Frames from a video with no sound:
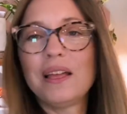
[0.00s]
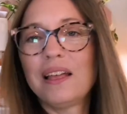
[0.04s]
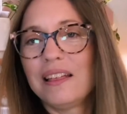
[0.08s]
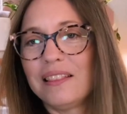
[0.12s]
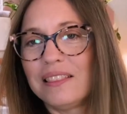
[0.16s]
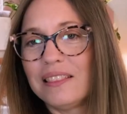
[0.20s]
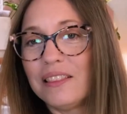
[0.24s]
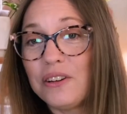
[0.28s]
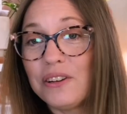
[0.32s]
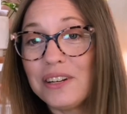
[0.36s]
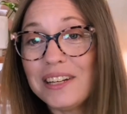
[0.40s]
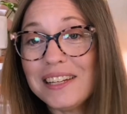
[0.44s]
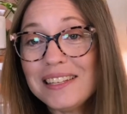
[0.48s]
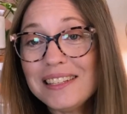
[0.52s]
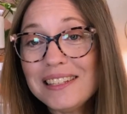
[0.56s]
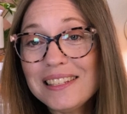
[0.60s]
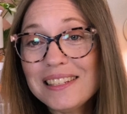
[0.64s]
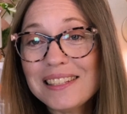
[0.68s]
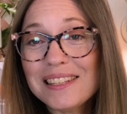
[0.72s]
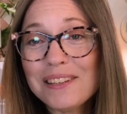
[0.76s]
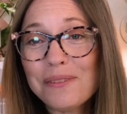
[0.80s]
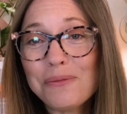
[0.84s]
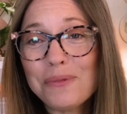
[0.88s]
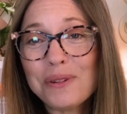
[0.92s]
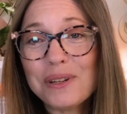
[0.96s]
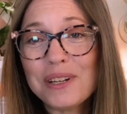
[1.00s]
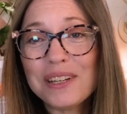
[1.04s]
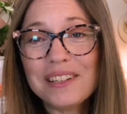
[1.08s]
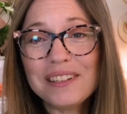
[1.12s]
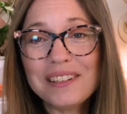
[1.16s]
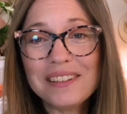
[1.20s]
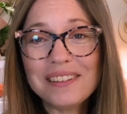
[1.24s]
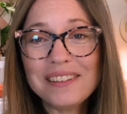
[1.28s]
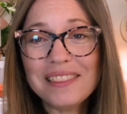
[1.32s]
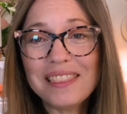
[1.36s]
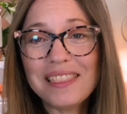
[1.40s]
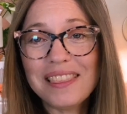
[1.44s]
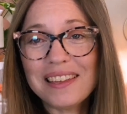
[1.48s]
There is the
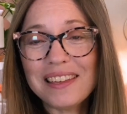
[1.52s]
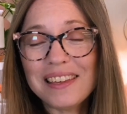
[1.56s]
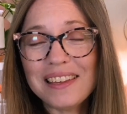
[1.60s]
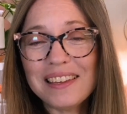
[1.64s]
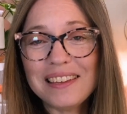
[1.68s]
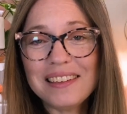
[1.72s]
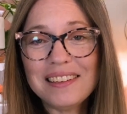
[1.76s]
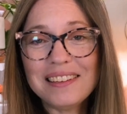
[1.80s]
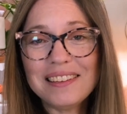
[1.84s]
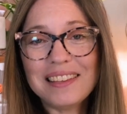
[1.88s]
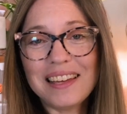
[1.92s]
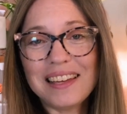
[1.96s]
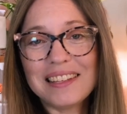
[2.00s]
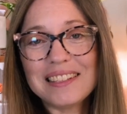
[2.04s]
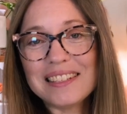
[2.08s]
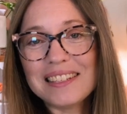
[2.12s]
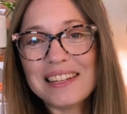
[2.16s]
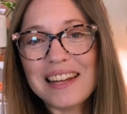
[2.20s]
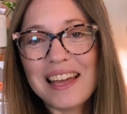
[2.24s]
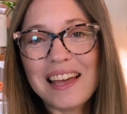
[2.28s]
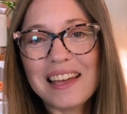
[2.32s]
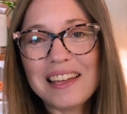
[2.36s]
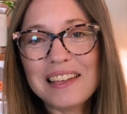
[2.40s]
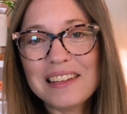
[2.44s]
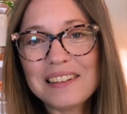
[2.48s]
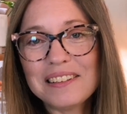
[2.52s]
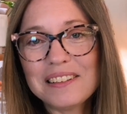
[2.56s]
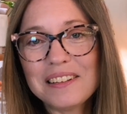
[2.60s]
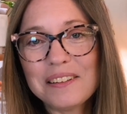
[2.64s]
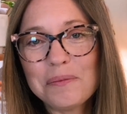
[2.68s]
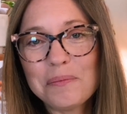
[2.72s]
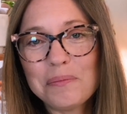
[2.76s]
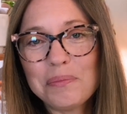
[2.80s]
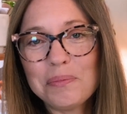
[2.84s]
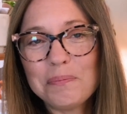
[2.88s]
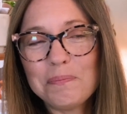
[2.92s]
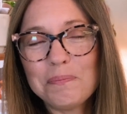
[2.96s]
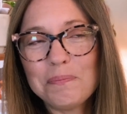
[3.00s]
one thing that's not
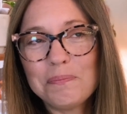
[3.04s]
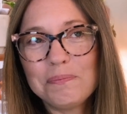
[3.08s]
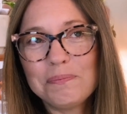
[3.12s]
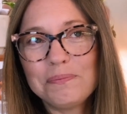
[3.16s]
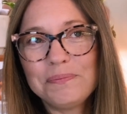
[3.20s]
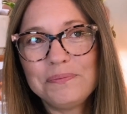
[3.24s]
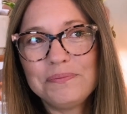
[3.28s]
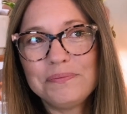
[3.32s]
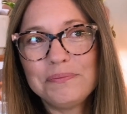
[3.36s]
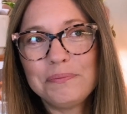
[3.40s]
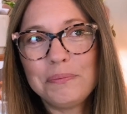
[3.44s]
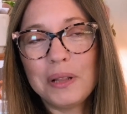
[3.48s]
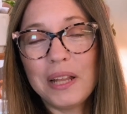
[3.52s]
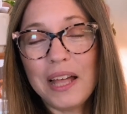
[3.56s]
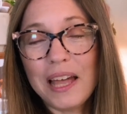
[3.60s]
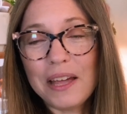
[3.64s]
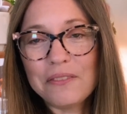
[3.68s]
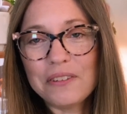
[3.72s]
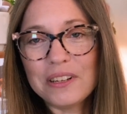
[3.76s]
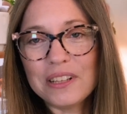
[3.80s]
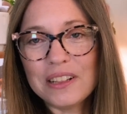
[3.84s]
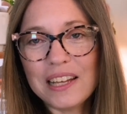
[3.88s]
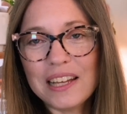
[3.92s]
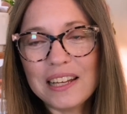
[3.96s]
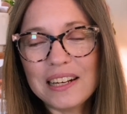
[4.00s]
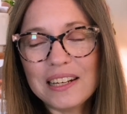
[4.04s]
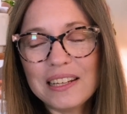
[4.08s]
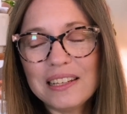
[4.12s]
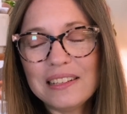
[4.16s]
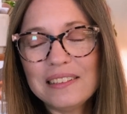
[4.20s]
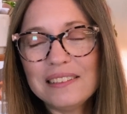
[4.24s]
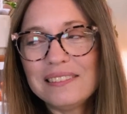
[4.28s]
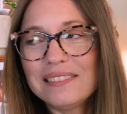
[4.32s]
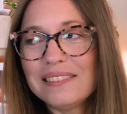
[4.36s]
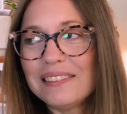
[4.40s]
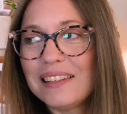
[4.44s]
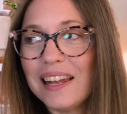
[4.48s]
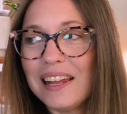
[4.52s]
plant
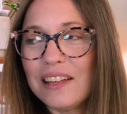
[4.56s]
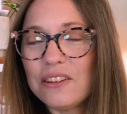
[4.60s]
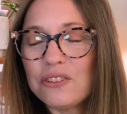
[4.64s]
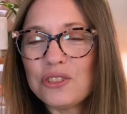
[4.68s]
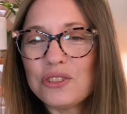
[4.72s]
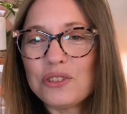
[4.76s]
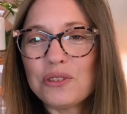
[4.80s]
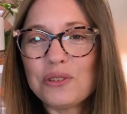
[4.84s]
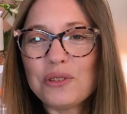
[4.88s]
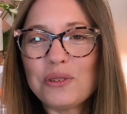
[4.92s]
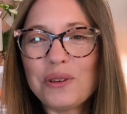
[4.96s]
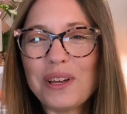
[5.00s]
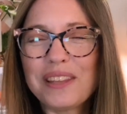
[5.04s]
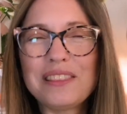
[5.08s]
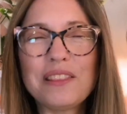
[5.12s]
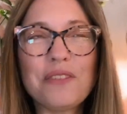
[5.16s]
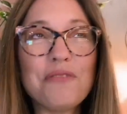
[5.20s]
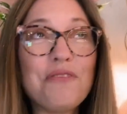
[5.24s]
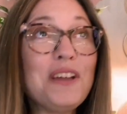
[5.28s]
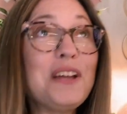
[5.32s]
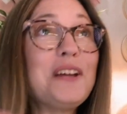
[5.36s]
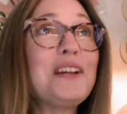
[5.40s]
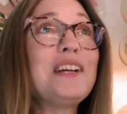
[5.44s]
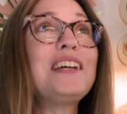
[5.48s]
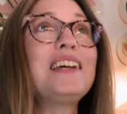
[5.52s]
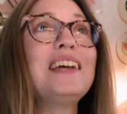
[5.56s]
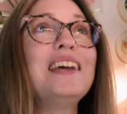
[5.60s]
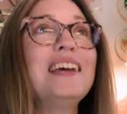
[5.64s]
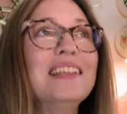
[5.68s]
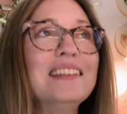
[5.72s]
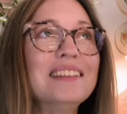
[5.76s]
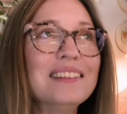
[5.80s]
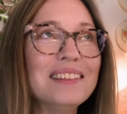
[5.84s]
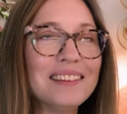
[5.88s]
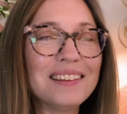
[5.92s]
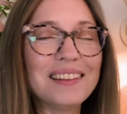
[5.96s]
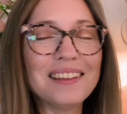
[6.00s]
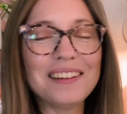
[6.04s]
related that I'll show you at the very
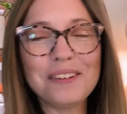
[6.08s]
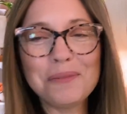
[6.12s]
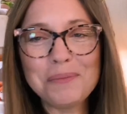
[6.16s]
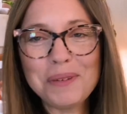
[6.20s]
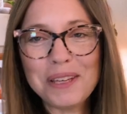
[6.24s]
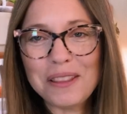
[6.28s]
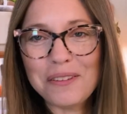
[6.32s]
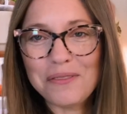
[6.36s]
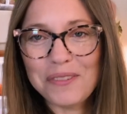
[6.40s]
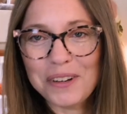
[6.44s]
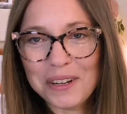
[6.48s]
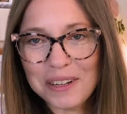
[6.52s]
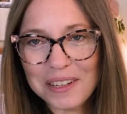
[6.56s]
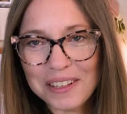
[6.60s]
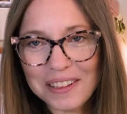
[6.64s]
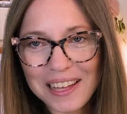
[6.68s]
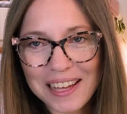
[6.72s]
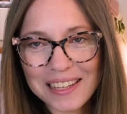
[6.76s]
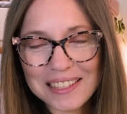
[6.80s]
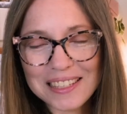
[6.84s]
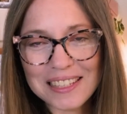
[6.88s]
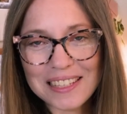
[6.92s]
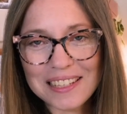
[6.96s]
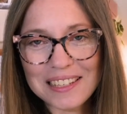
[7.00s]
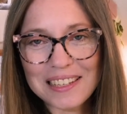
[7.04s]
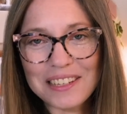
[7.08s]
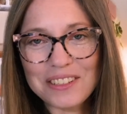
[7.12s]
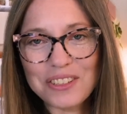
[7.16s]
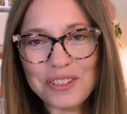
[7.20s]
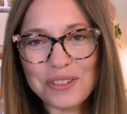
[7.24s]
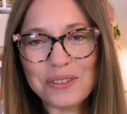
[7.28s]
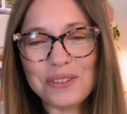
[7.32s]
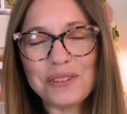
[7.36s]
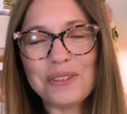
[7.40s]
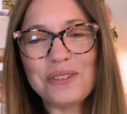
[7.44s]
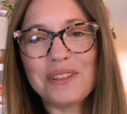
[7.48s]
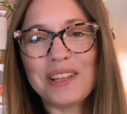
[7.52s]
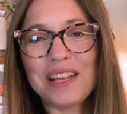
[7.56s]
end. That'll be the very last thing I
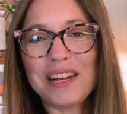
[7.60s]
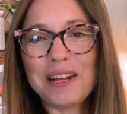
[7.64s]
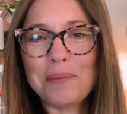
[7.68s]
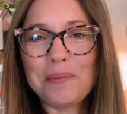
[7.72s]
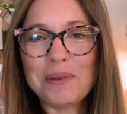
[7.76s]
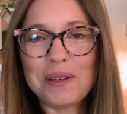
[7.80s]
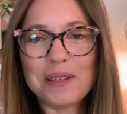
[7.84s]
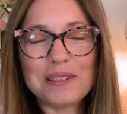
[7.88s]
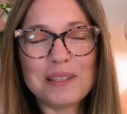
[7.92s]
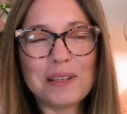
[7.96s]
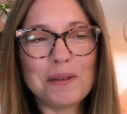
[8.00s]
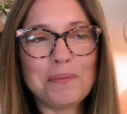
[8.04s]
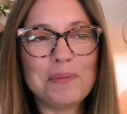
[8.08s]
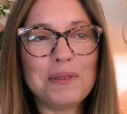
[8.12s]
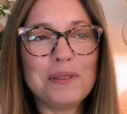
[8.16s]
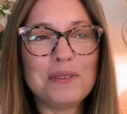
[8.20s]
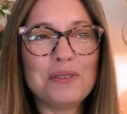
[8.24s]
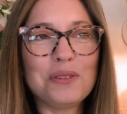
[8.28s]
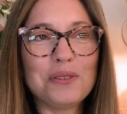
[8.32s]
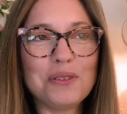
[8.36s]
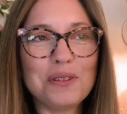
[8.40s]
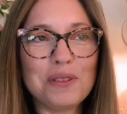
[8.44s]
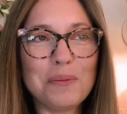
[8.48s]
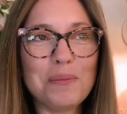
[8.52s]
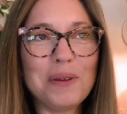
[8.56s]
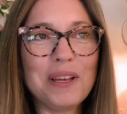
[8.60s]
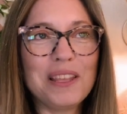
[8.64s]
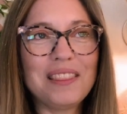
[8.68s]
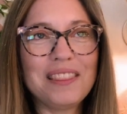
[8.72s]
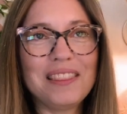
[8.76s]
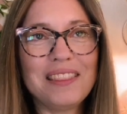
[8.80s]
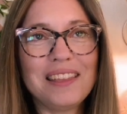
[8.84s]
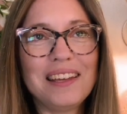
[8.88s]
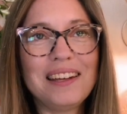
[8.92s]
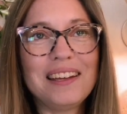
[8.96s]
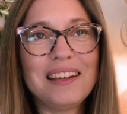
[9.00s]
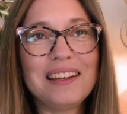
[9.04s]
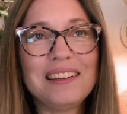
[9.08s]
show you that I picked up during the month
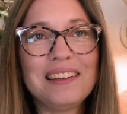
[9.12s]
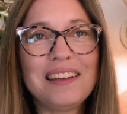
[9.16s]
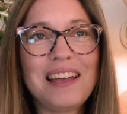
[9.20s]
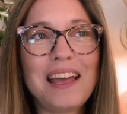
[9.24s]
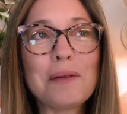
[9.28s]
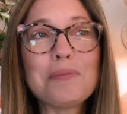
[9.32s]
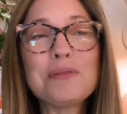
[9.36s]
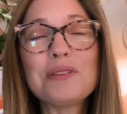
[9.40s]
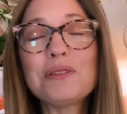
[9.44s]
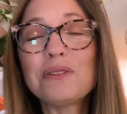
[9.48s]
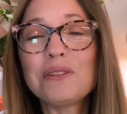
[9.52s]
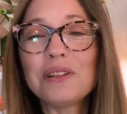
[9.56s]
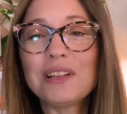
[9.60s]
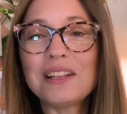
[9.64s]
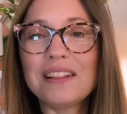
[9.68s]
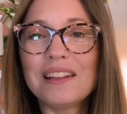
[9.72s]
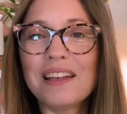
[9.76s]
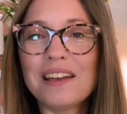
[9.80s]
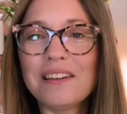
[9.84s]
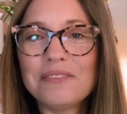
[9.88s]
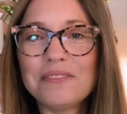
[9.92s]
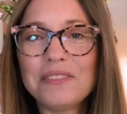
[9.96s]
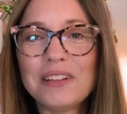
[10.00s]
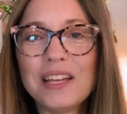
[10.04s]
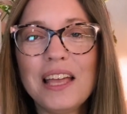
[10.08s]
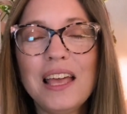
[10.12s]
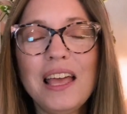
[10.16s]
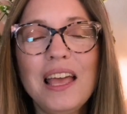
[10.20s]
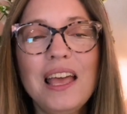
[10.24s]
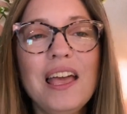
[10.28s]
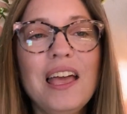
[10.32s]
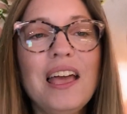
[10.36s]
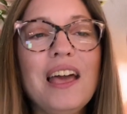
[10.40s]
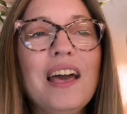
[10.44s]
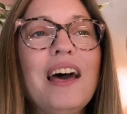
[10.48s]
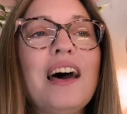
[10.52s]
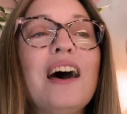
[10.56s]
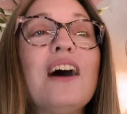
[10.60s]
that I absolutely love.
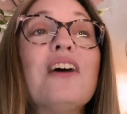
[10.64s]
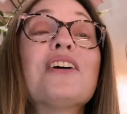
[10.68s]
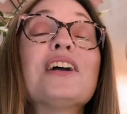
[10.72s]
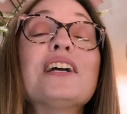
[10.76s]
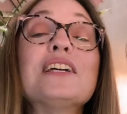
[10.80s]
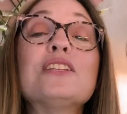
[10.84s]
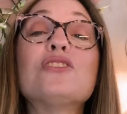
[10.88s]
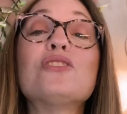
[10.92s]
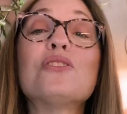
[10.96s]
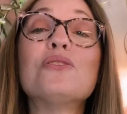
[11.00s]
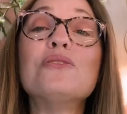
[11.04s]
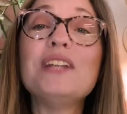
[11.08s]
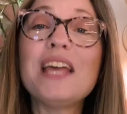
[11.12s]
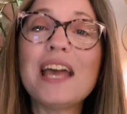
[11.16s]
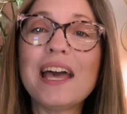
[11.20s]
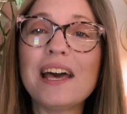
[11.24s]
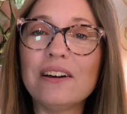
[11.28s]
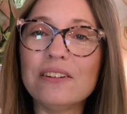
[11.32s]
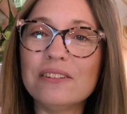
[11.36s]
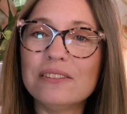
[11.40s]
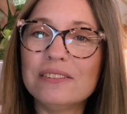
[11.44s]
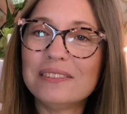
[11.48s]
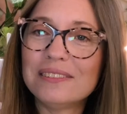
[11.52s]
All right, so now